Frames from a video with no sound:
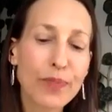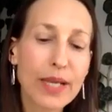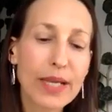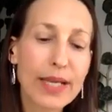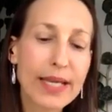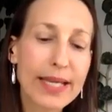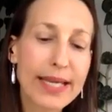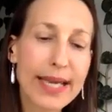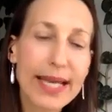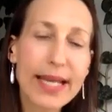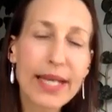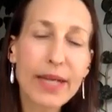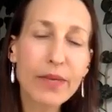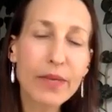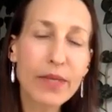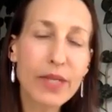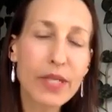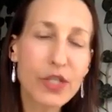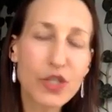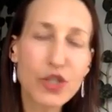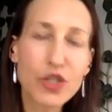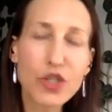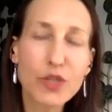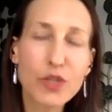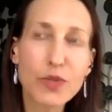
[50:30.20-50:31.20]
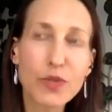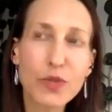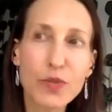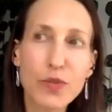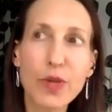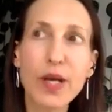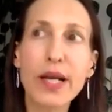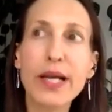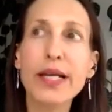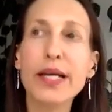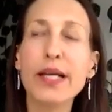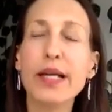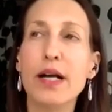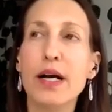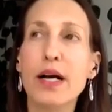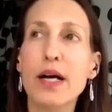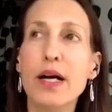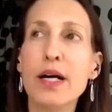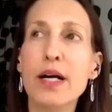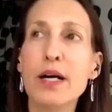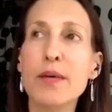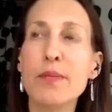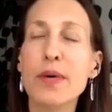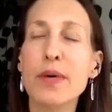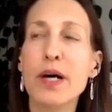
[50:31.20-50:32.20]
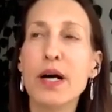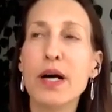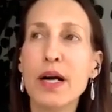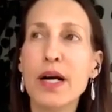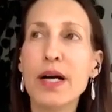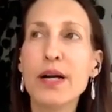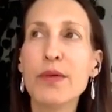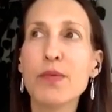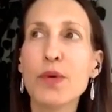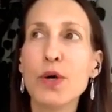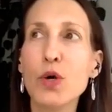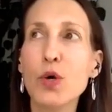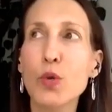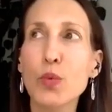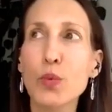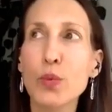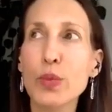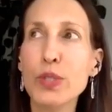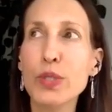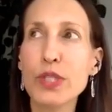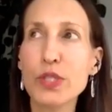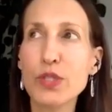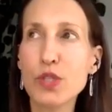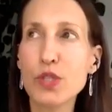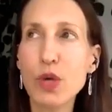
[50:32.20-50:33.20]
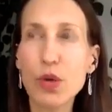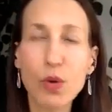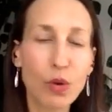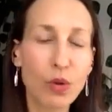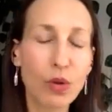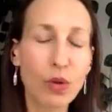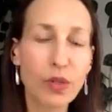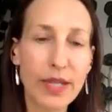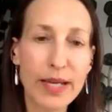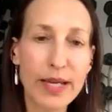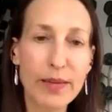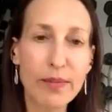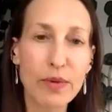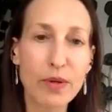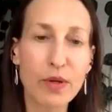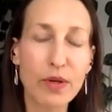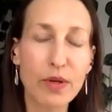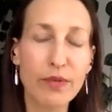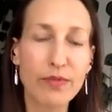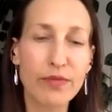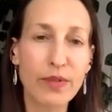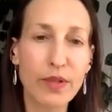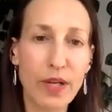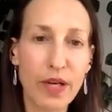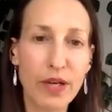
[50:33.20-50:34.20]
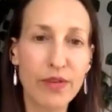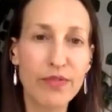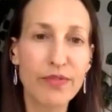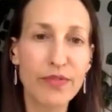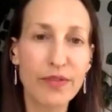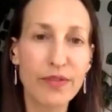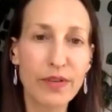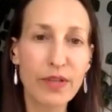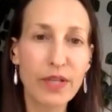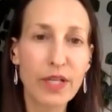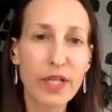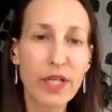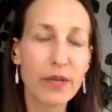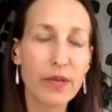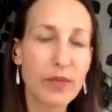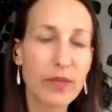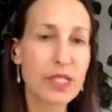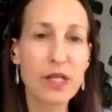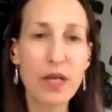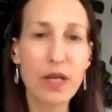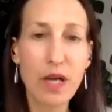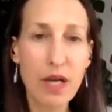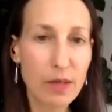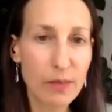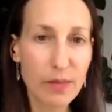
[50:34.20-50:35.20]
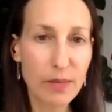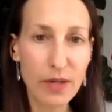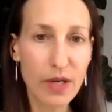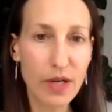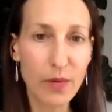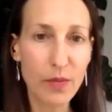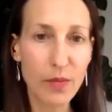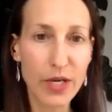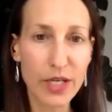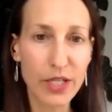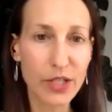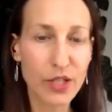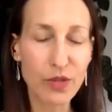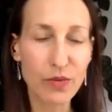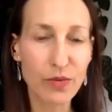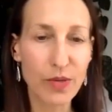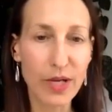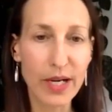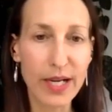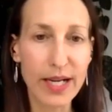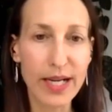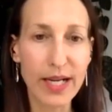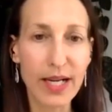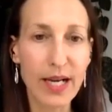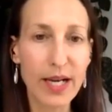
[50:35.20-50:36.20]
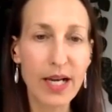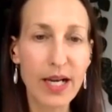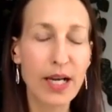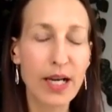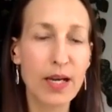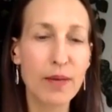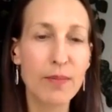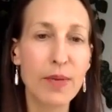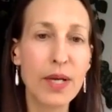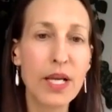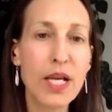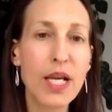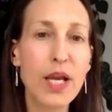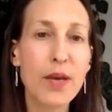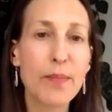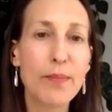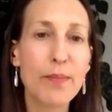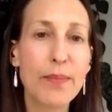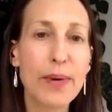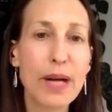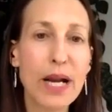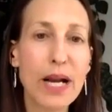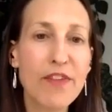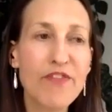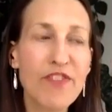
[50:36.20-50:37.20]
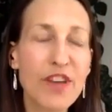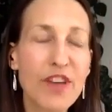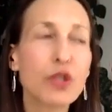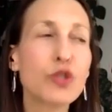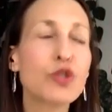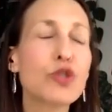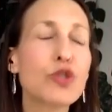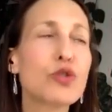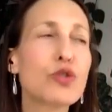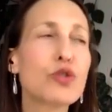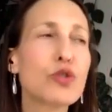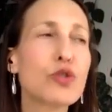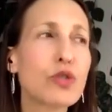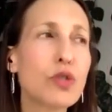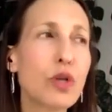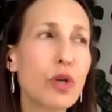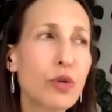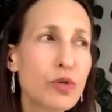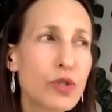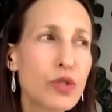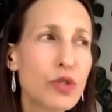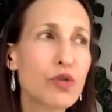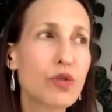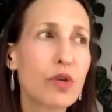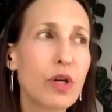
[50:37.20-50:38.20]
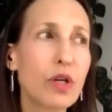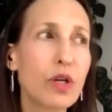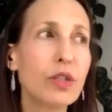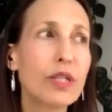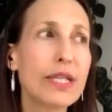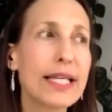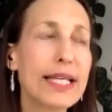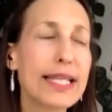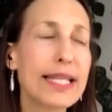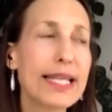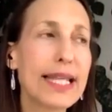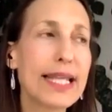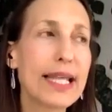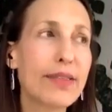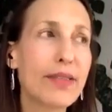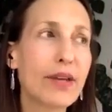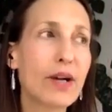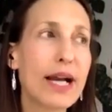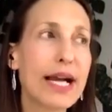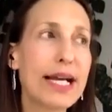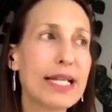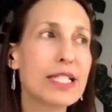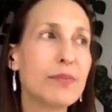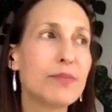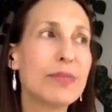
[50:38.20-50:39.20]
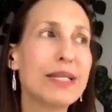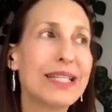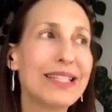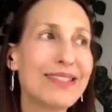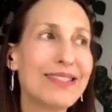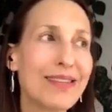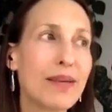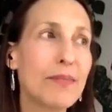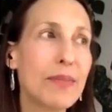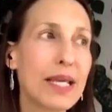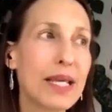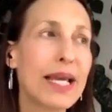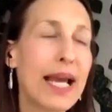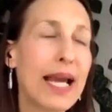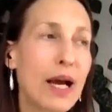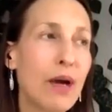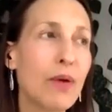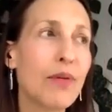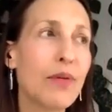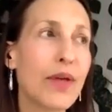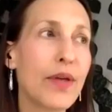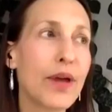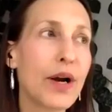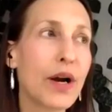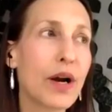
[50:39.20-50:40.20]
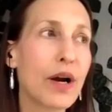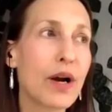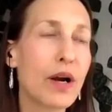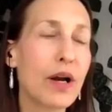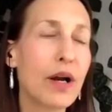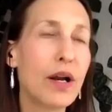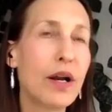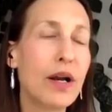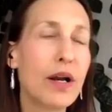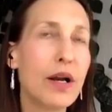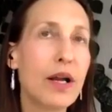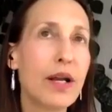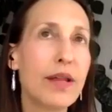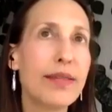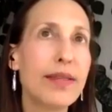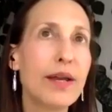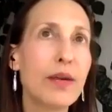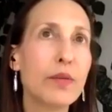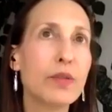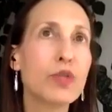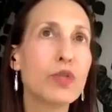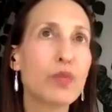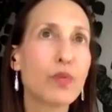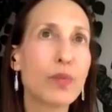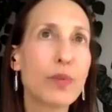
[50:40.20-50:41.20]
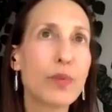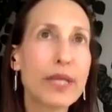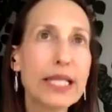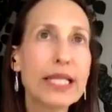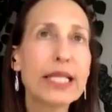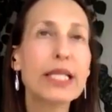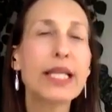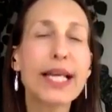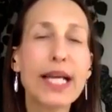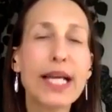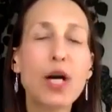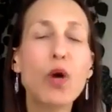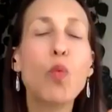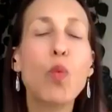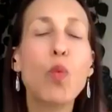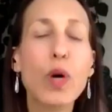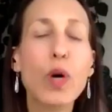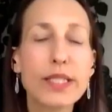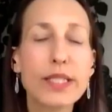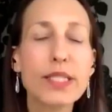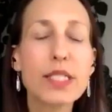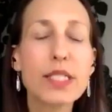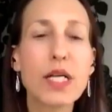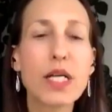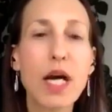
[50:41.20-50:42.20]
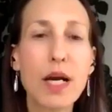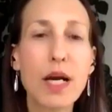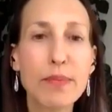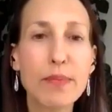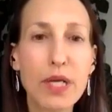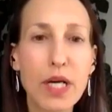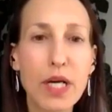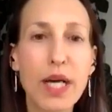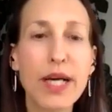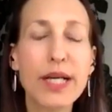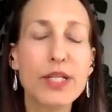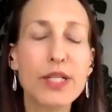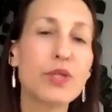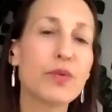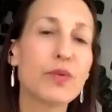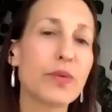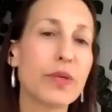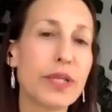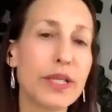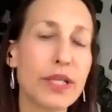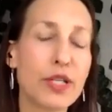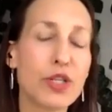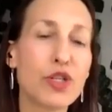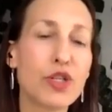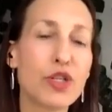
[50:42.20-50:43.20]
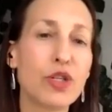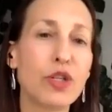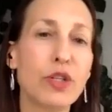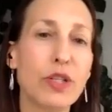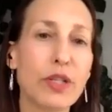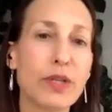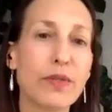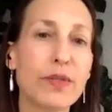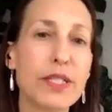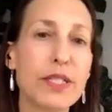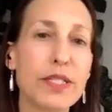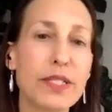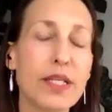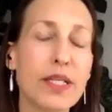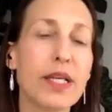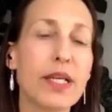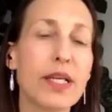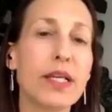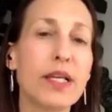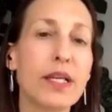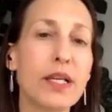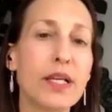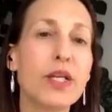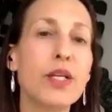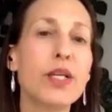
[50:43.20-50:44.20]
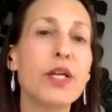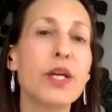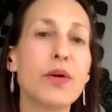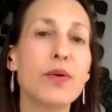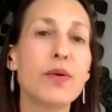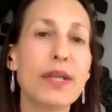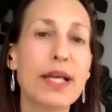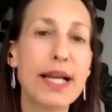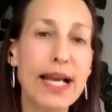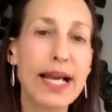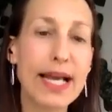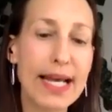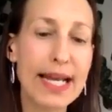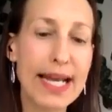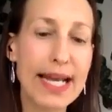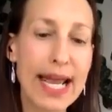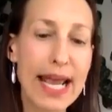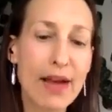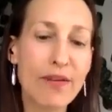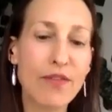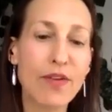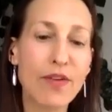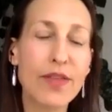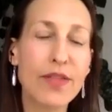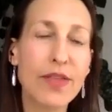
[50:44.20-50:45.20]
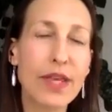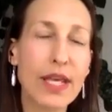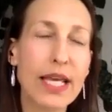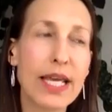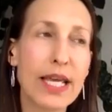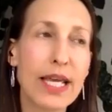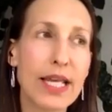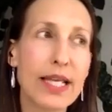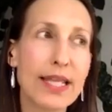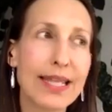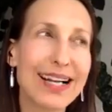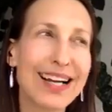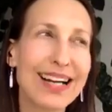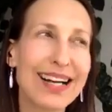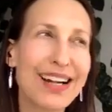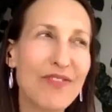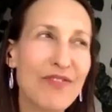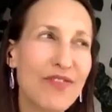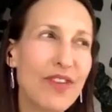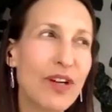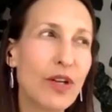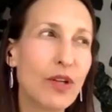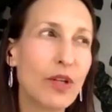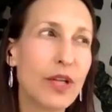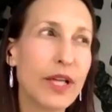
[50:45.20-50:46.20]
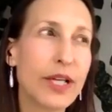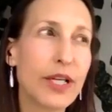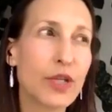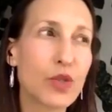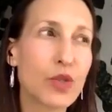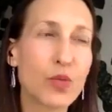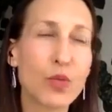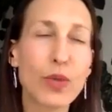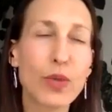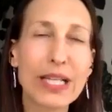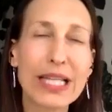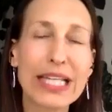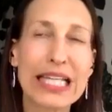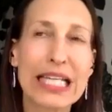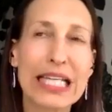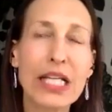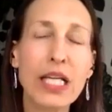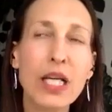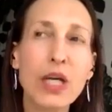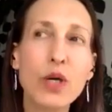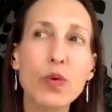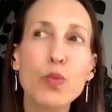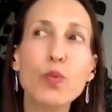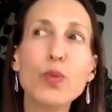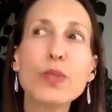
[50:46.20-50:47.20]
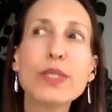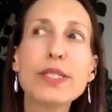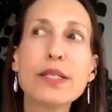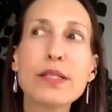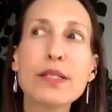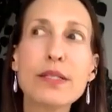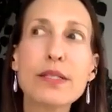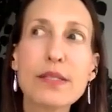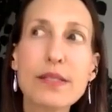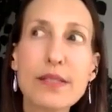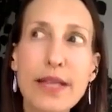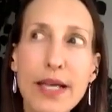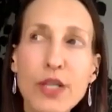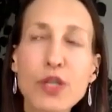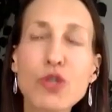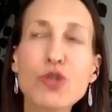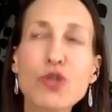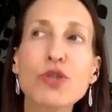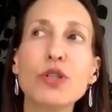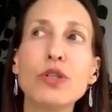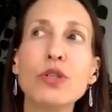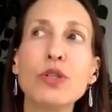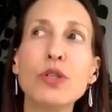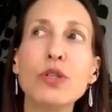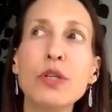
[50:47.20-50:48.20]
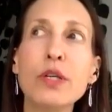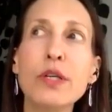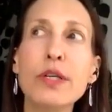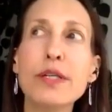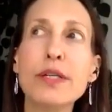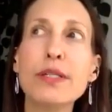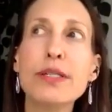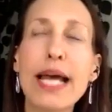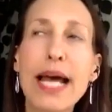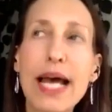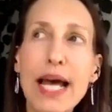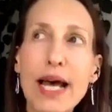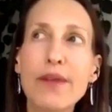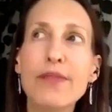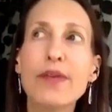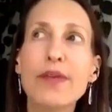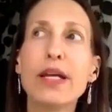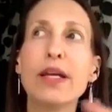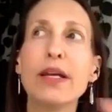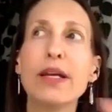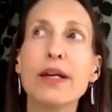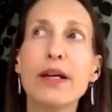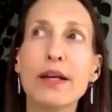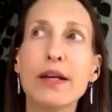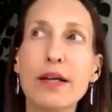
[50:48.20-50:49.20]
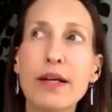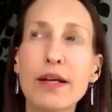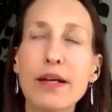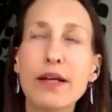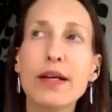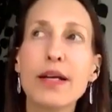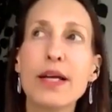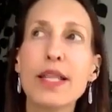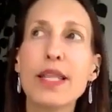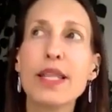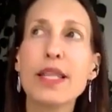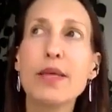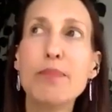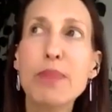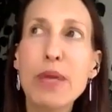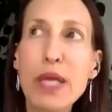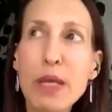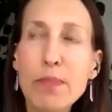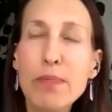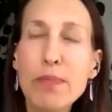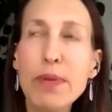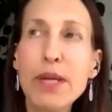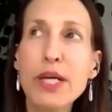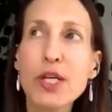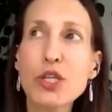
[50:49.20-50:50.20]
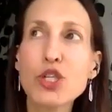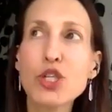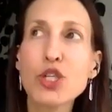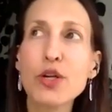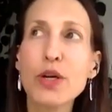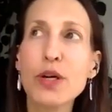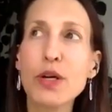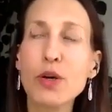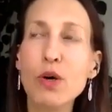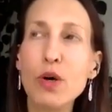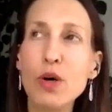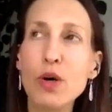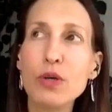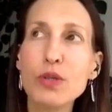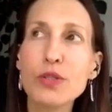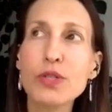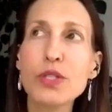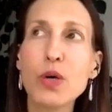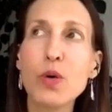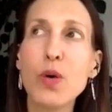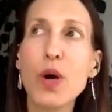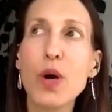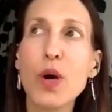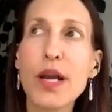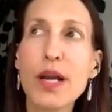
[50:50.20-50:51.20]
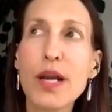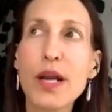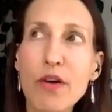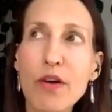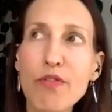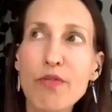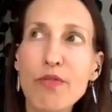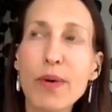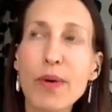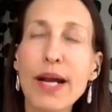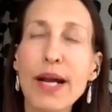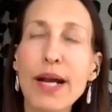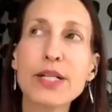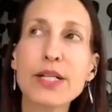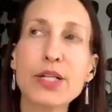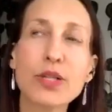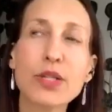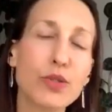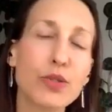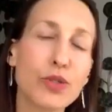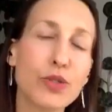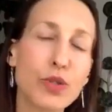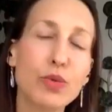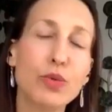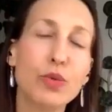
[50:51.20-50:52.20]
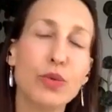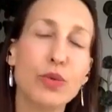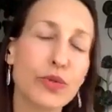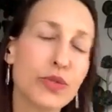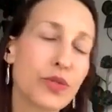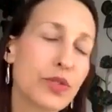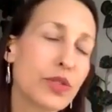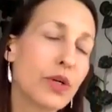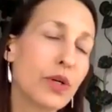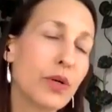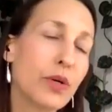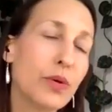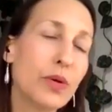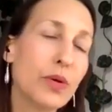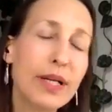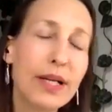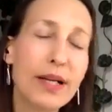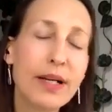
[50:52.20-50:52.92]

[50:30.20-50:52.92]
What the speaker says: Getting Relationships Right, I wrote, was a total labor of love. It was not a book I wanted to write, but I felt so strongly that there had to be something out there that was really like a one-stop guide to relational literacy, you know, that had everything in it that I felt like was essential to having the big picture and also enough practical tools. So